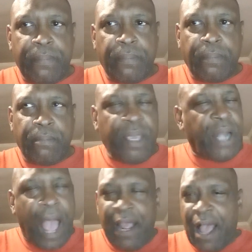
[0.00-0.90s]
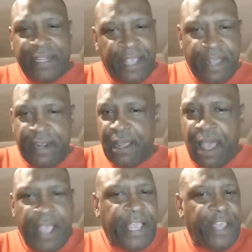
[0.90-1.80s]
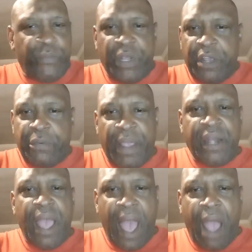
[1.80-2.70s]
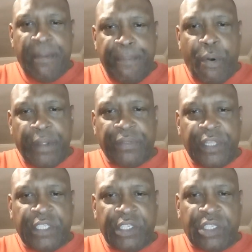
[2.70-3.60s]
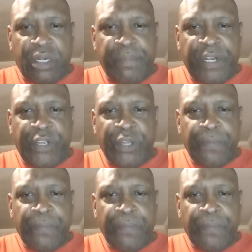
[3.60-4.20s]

and I can't reiterate how important this is going to be to you.